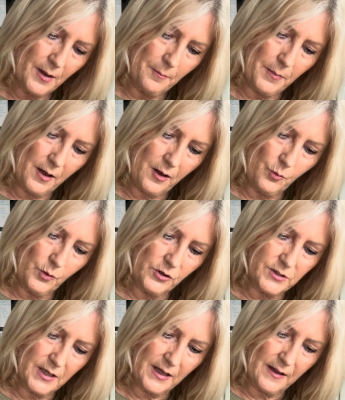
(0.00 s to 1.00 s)
but I want
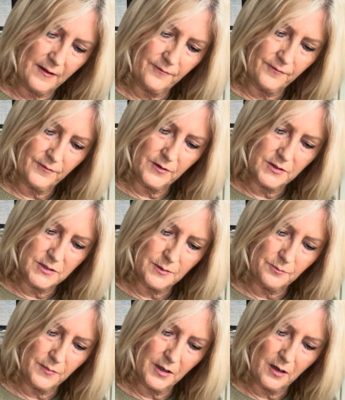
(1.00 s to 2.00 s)
to have
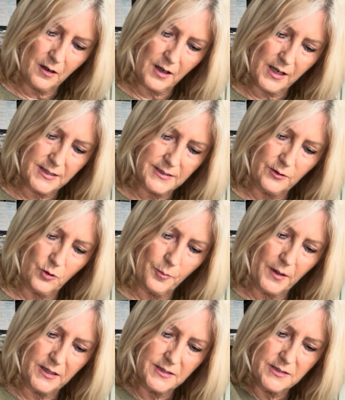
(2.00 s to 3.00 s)
some nice little
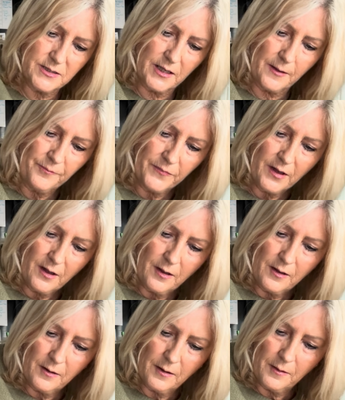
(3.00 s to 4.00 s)
bits to
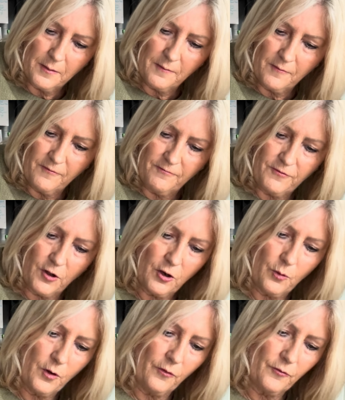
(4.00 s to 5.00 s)

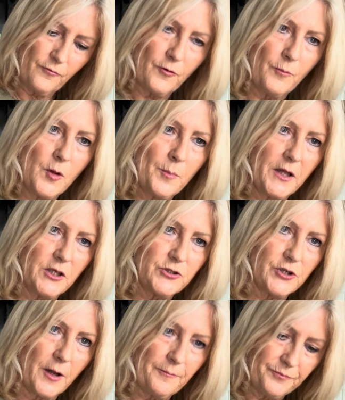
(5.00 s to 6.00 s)
follow on from the
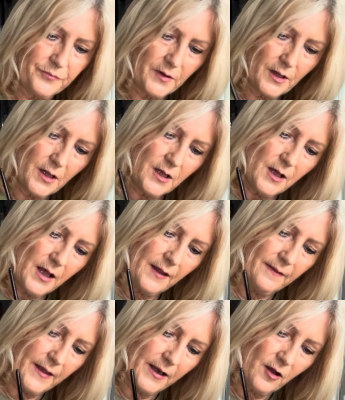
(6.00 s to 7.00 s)
picture.
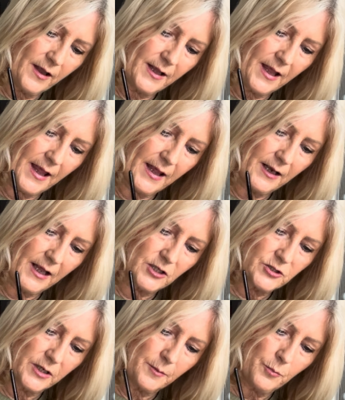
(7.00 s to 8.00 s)
And then I can
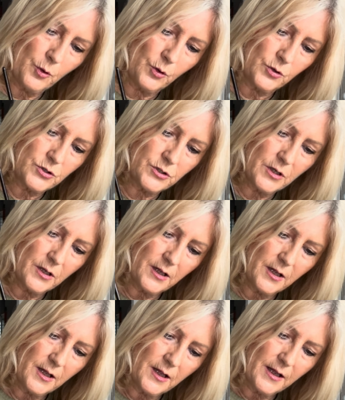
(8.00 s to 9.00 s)
actually put,
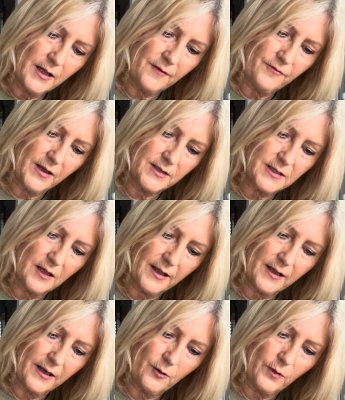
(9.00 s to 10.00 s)
if there's
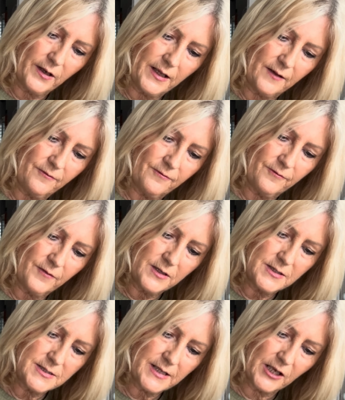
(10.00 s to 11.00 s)
like a little leaf
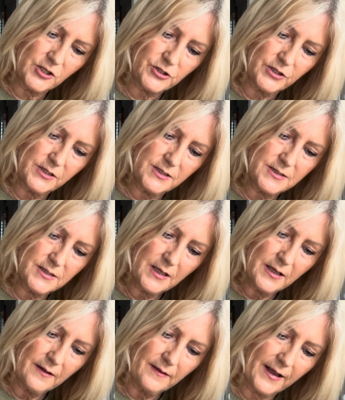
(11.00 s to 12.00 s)
sections,
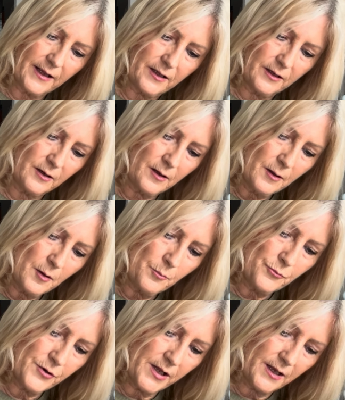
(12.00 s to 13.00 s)
that can
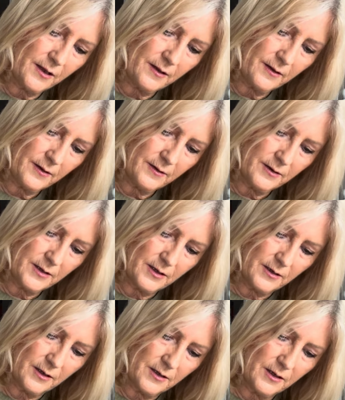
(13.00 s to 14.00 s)
bring
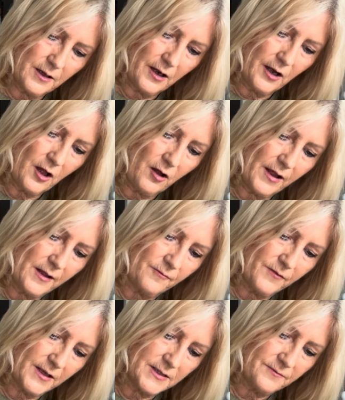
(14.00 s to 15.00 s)
alive
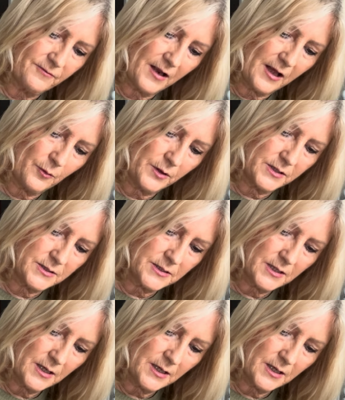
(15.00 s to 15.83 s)
these flowers,